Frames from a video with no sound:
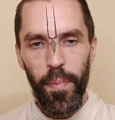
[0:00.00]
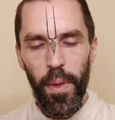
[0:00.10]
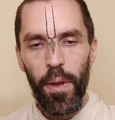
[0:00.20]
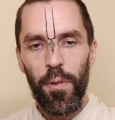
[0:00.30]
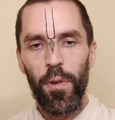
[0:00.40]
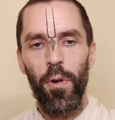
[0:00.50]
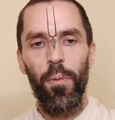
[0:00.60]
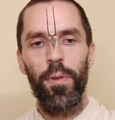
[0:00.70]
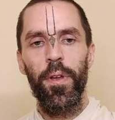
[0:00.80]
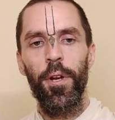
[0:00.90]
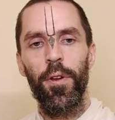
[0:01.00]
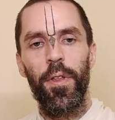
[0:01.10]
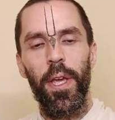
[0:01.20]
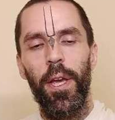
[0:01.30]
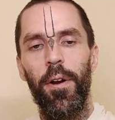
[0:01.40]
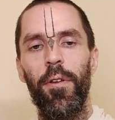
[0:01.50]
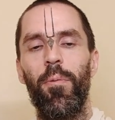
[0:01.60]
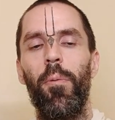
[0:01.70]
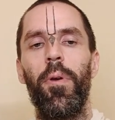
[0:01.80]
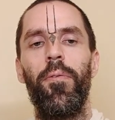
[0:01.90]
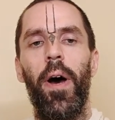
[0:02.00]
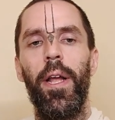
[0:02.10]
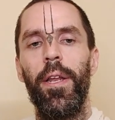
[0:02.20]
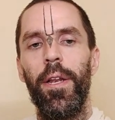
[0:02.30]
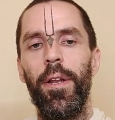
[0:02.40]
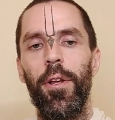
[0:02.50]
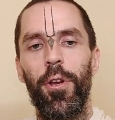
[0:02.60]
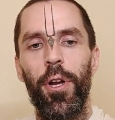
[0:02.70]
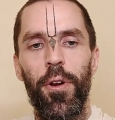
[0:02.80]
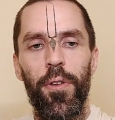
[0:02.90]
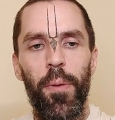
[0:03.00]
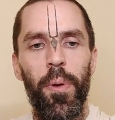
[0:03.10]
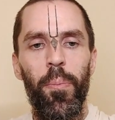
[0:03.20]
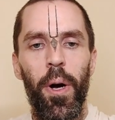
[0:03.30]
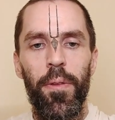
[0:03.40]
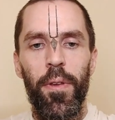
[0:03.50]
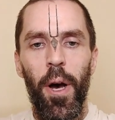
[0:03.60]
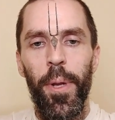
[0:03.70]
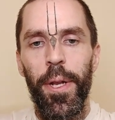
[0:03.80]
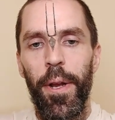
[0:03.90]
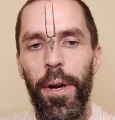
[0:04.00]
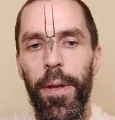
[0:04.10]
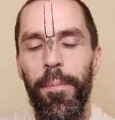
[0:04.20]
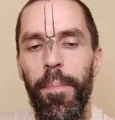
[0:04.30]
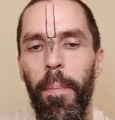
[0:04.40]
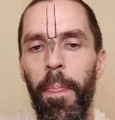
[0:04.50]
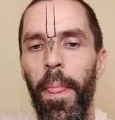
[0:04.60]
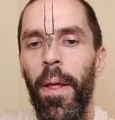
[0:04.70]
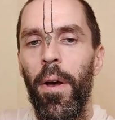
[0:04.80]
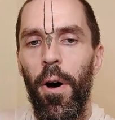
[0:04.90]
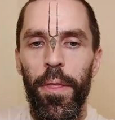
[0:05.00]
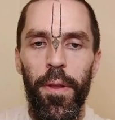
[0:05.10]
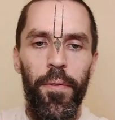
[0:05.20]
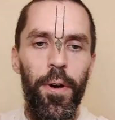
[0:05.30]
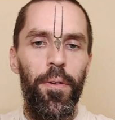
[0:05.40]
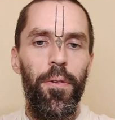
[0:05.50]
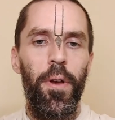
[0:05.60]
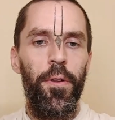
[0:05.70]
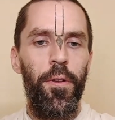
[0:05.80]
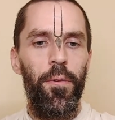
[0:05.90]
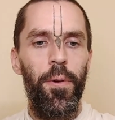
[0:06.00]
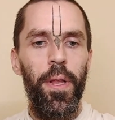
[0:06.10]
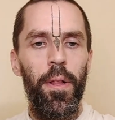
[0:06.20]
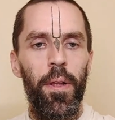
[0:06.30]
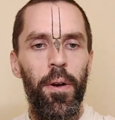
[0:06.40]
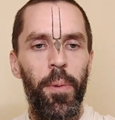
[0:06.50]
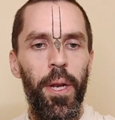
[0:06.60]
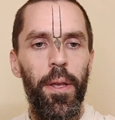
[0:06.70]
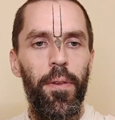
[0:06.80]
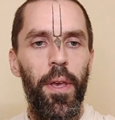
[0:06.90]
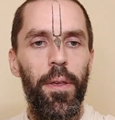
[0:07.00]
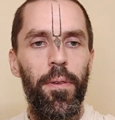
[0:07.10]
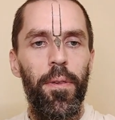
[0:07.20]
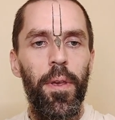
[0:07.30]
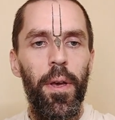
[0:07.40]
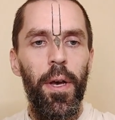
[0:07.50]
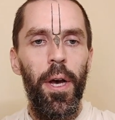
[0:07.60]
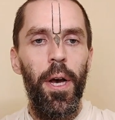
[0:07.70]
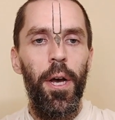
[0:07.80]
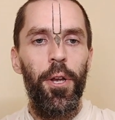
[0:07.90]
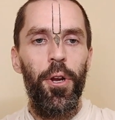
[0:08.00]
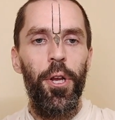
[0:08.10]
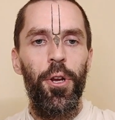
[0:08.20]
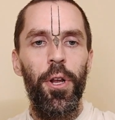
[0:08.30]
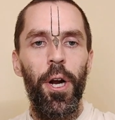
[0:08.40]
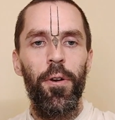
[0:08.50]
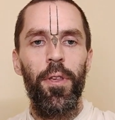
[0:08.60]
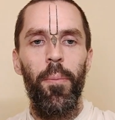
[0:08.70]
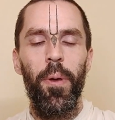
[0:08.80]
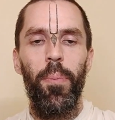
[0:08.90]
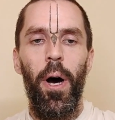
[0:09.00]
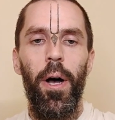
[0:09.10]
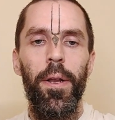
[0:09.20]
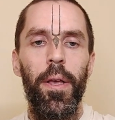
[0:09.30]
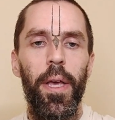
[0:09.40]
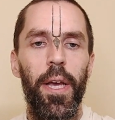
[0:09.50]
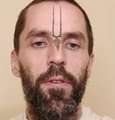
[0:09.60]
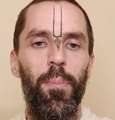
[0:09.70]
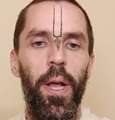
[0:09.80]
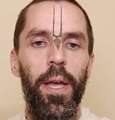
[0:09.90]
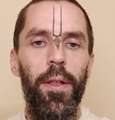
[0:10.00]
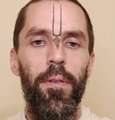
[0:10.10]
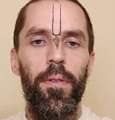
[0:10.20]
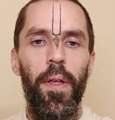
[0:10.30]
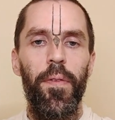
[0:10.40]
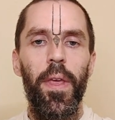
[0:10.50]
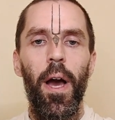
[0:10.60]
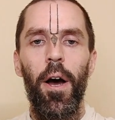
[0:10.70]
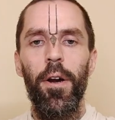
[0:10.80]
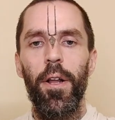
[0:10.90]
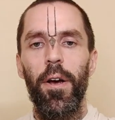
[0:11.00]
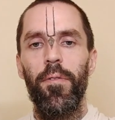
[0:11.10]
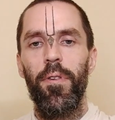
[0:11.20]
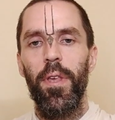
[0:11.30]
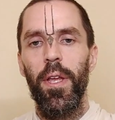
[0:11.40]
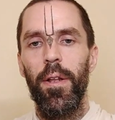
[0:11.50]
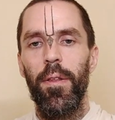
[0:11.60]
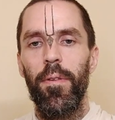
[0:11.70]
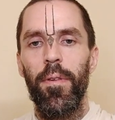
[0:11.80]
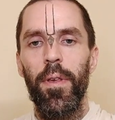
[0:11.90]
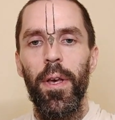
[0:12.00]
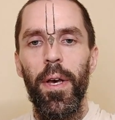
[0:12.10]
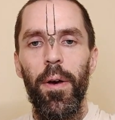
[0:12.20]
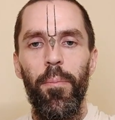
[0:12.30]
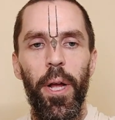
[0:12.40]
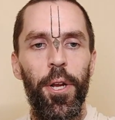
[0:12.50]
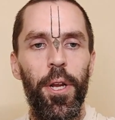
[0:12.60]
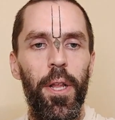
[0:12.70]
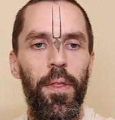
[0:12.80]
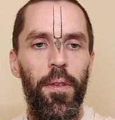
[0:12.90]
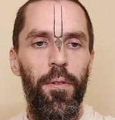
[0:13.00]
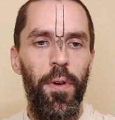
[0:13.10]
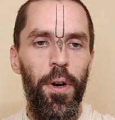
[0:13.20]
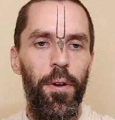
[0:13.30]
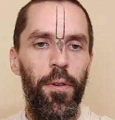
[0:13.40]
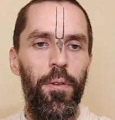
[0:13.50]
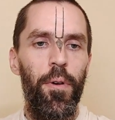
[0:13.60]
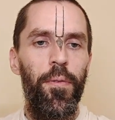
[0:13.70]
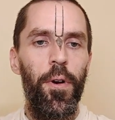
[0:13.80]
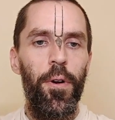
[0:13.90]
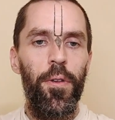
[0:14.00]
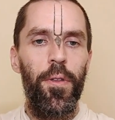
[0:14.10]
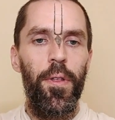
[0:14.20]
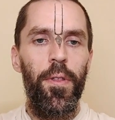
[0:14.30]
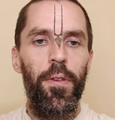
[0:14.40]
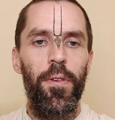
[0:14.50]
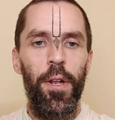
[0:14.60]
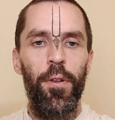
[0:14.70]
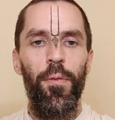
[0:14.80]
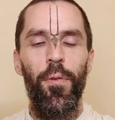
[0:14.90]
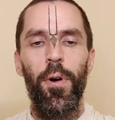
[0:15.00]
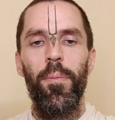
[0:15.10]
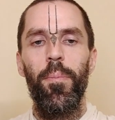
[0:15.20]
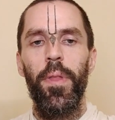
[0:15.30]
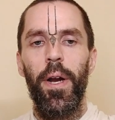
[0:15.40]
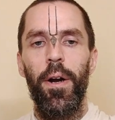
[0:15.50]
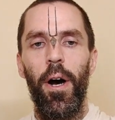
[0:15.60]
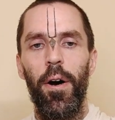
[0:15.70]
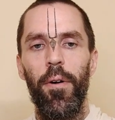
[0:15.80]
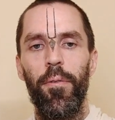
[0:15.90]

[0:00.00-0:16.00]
So what's interesting here is what we find in Sridhar Samipad's commentary on the verse. So I'll just read a little bit. He says, Sri Sridhar Samipad explains that the heart of sins mentioned in this verse refers to the subtle form thereof,